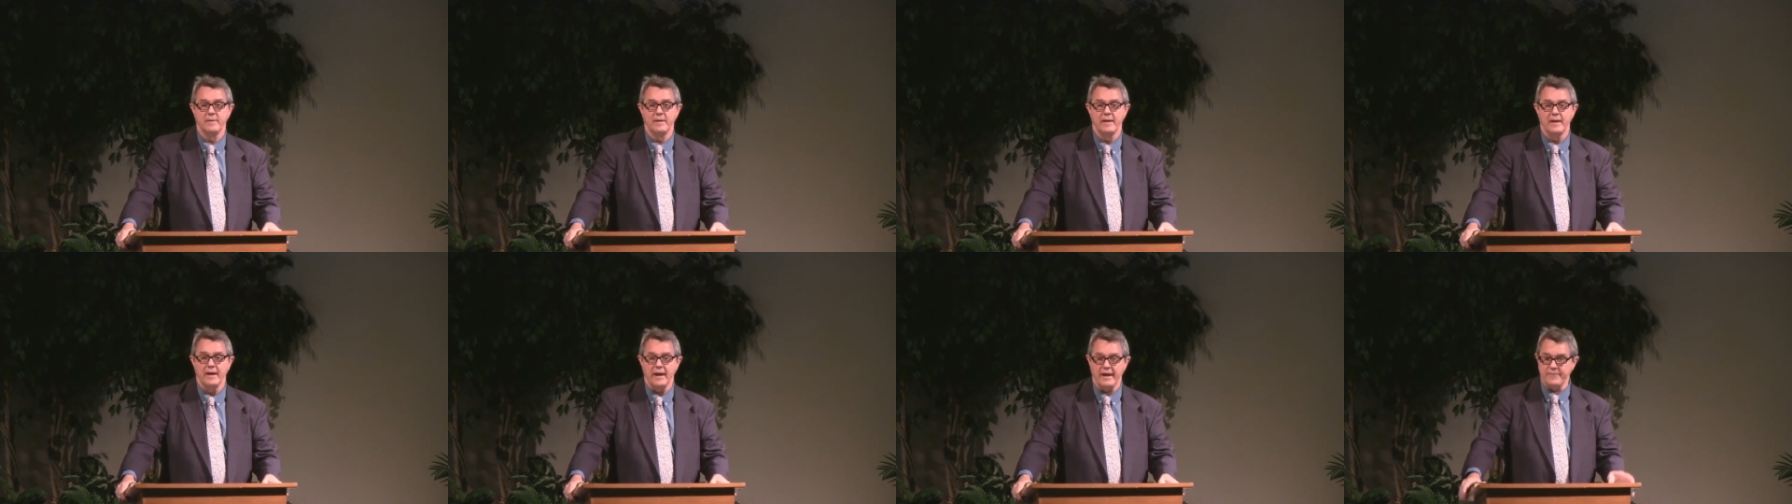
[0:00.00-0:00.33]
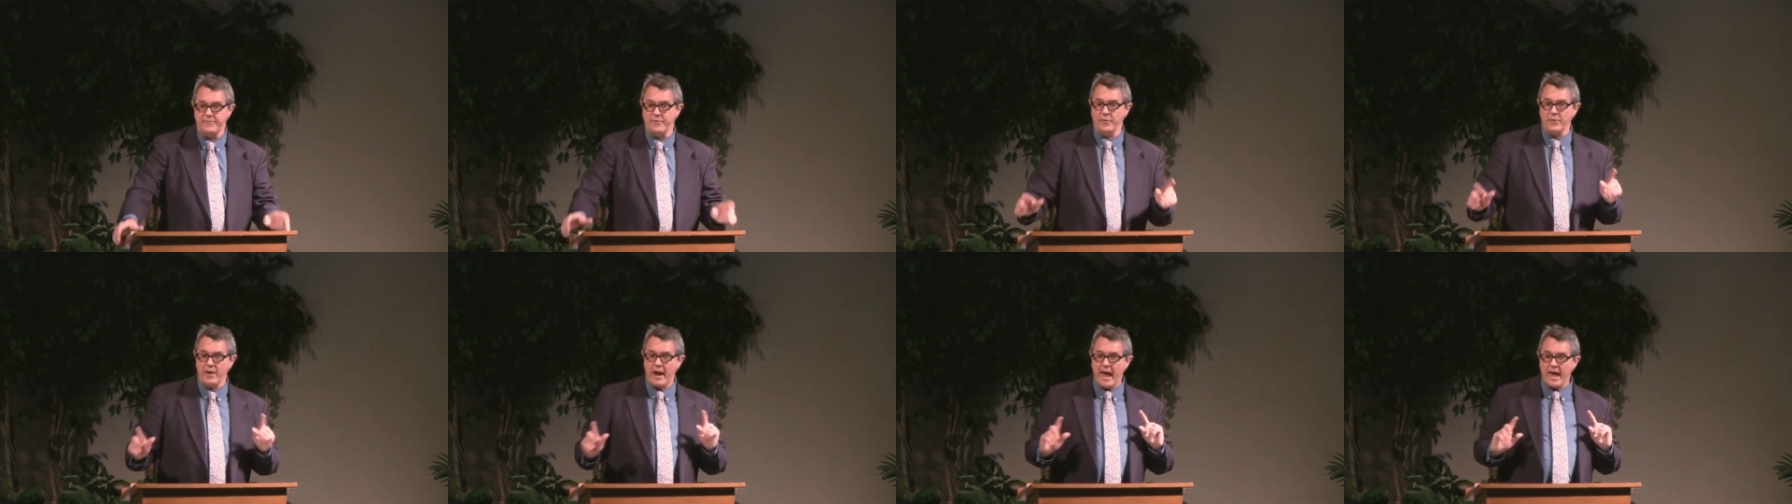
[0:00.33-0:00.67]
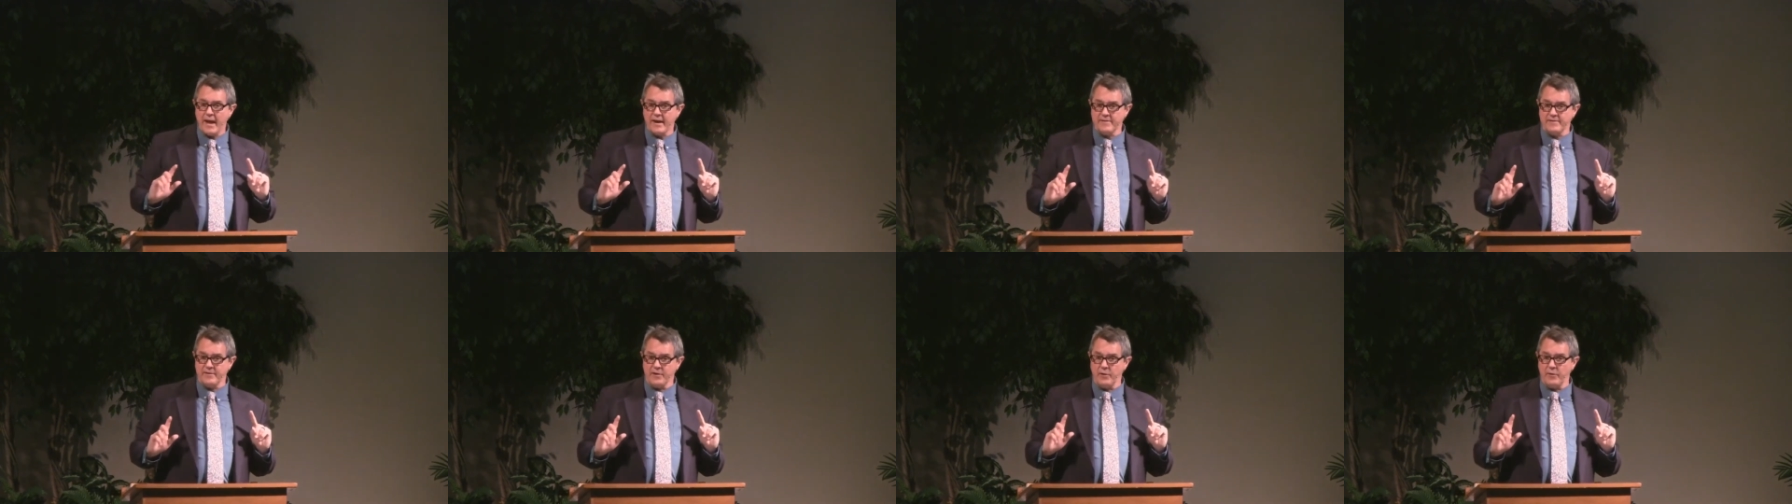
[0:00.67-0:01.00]
If your
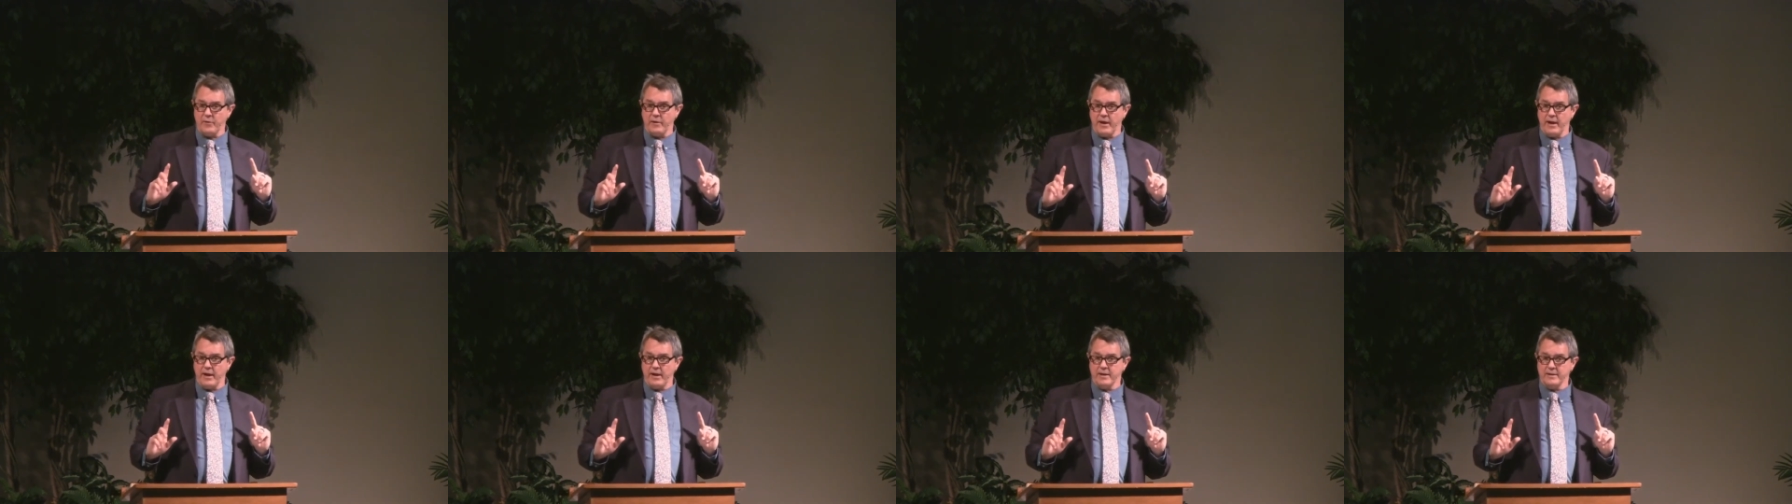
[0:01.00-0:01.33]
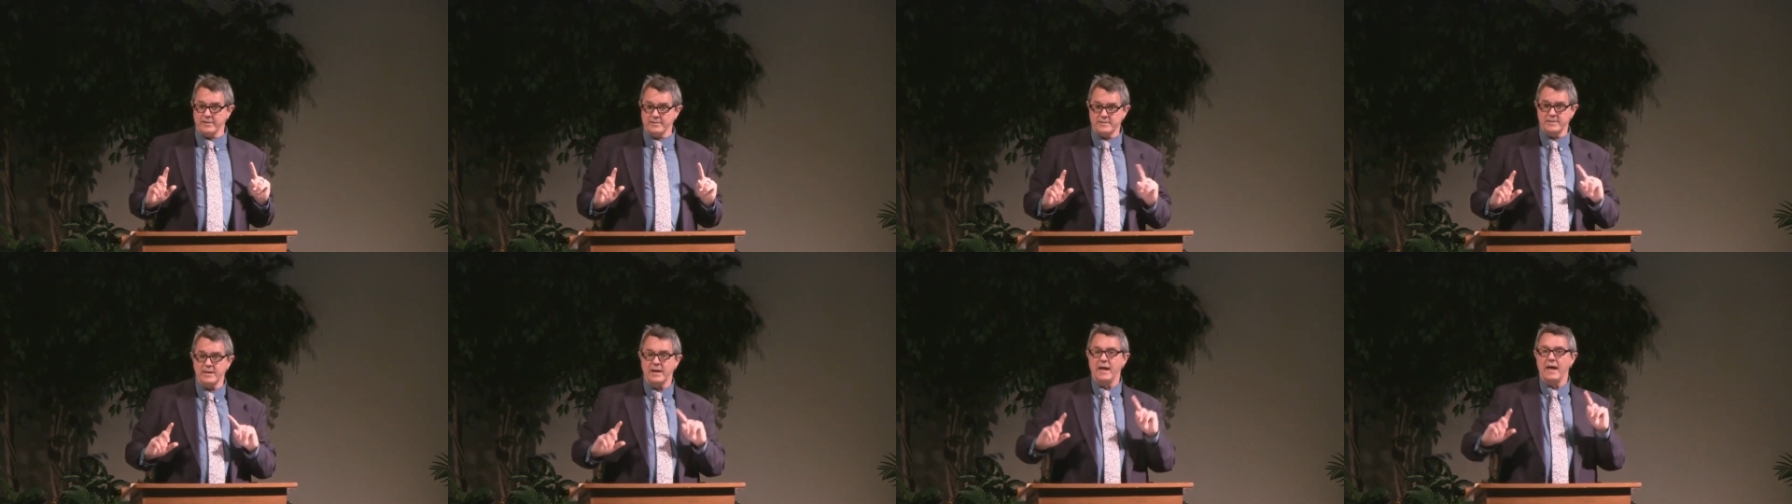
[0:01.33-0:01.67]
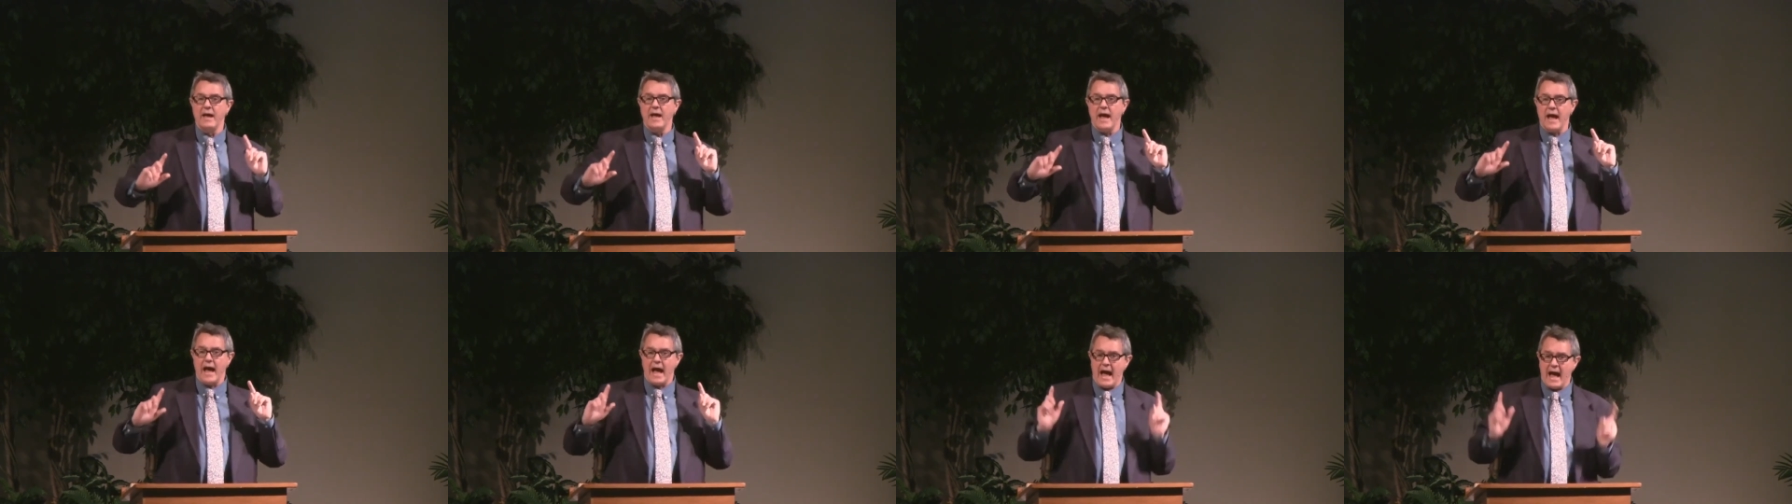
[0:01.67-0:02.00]
attitude is,
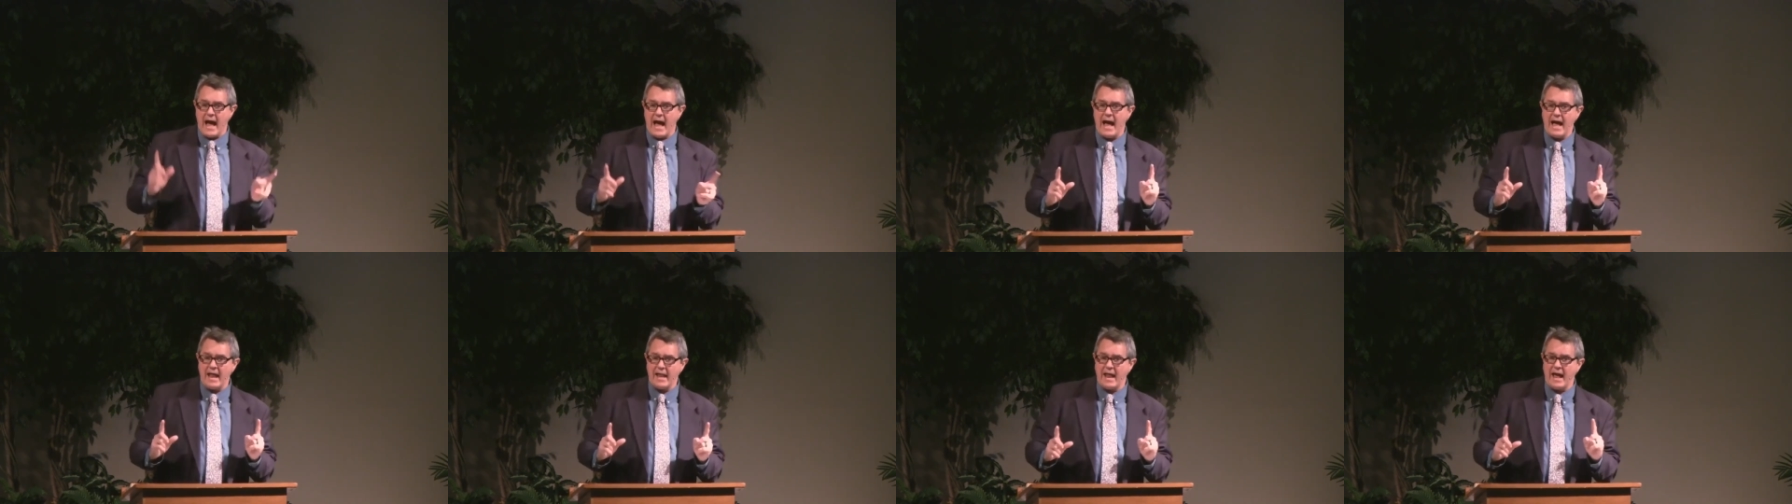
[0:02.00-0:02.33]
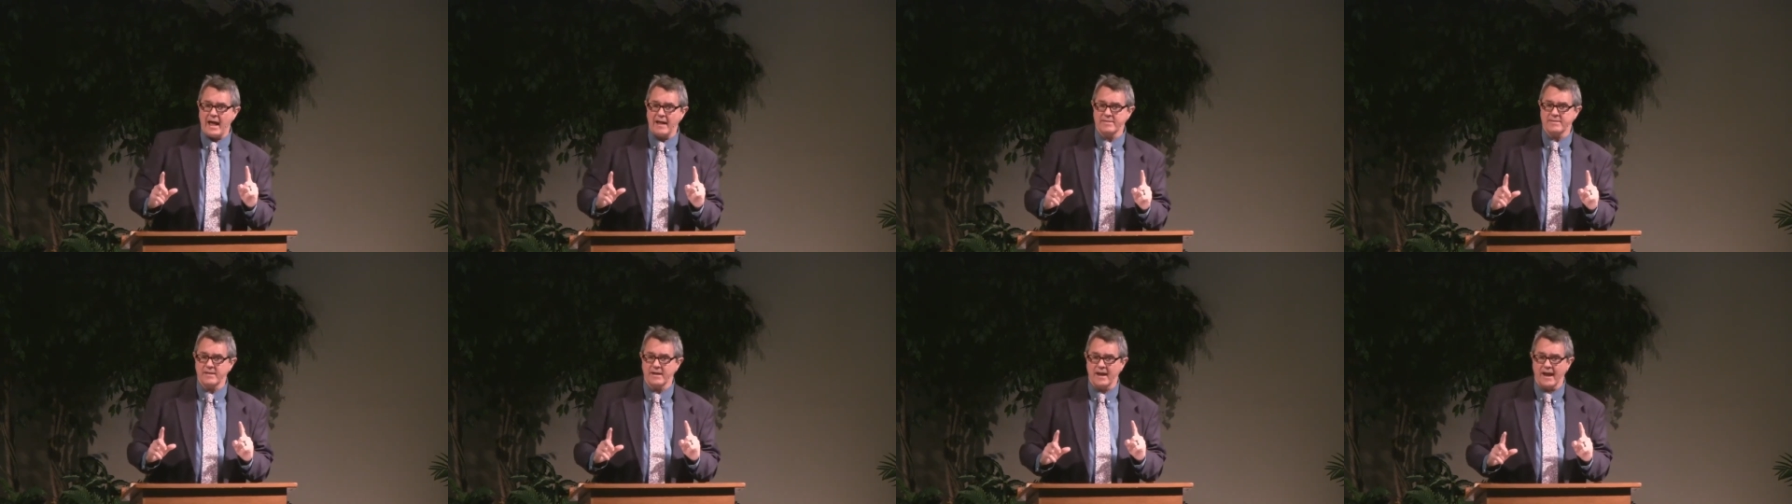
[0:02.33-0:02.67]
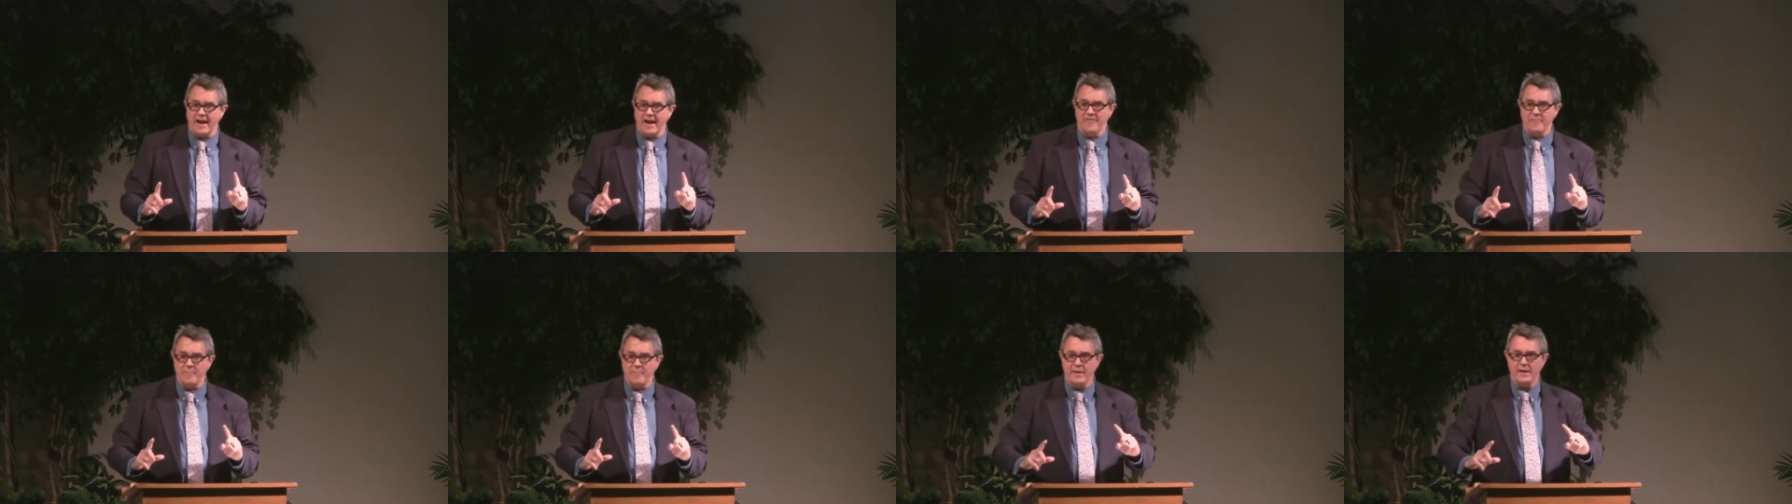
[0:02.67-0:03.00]
I like the
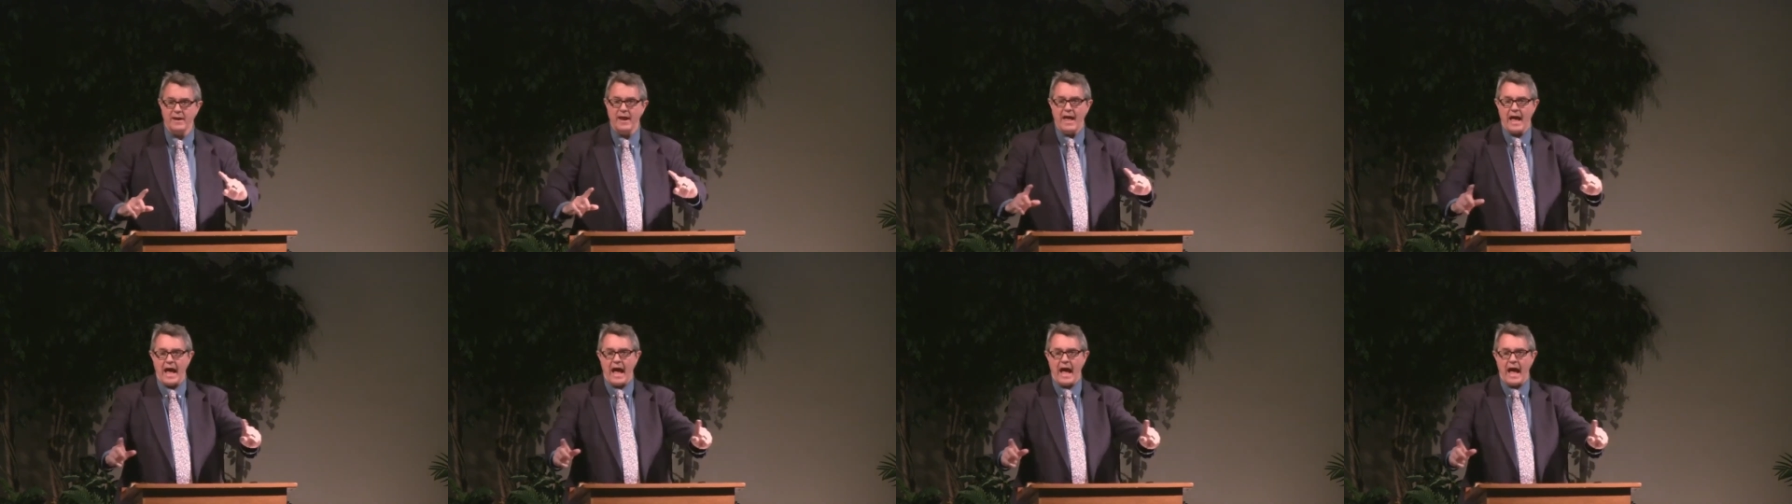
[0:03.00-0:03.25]
government,